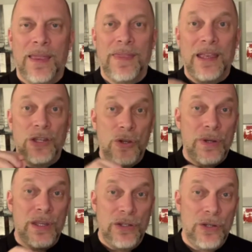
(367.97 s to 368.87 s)
that you
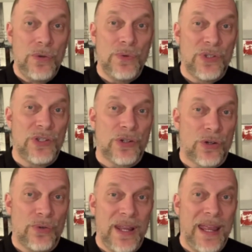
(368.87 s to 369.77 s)
can use to
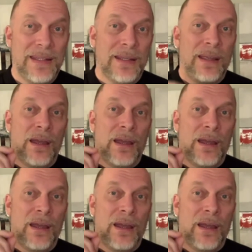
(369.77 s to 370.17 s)
create